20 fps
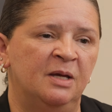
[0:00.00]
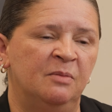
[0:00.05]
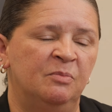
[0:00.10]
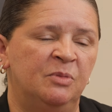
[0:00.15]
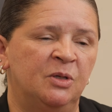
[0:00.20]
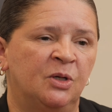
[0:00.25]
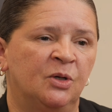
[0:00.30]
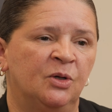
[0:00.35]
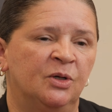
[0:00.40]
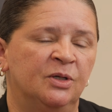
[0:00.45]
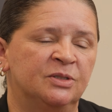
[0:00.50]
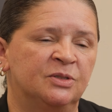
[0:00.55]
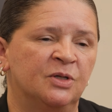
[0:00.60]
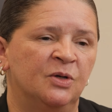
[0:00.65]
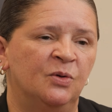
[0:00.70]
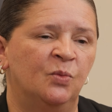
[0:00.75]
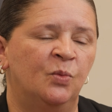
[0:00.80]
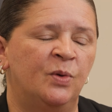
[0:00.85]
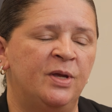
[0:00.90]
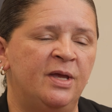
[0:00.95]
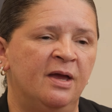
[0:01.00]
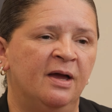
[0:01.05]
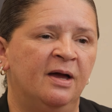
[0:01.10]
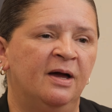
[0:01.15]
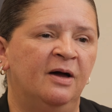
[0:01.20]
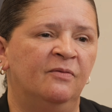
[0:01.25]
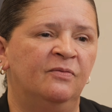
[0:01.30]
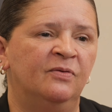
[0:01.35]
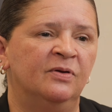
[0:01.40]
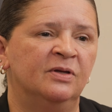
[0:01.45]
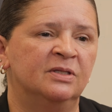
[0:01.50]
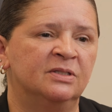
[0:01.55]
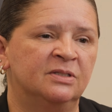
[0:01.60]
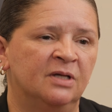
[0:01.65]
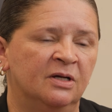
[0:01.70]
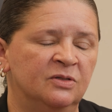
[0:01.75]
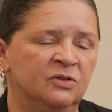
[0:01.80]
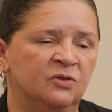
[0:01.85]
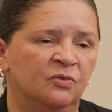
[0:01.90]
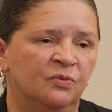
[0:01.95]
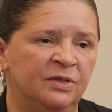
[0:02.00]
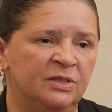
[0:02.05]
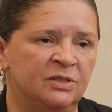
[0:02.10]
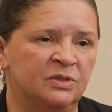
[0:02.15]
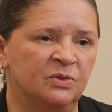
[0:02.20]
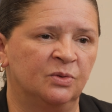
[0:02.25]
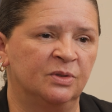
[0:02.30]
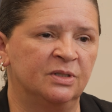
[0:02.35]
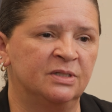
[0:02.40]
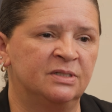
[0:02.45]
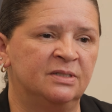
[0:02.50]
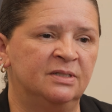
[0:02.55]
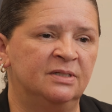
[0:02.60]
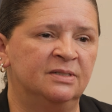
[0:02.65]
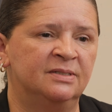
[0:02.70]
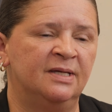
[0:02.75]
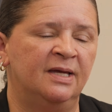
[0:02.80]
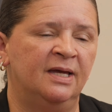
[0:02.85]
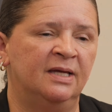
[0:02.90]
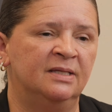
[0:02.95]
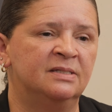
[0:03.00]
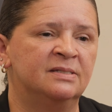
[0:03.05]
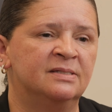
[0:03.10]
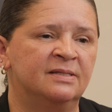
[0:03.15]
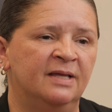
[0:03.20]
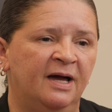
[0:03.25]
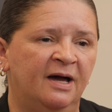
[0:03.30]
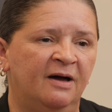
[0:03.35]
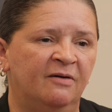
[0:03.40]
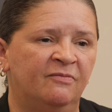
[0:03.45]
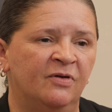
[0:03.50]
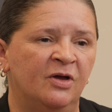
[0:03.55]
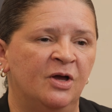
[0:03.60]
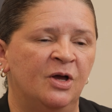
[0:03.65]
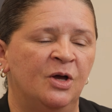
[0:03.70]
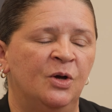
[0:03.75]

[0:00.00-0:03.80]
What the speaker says: because we have tons of resources and staff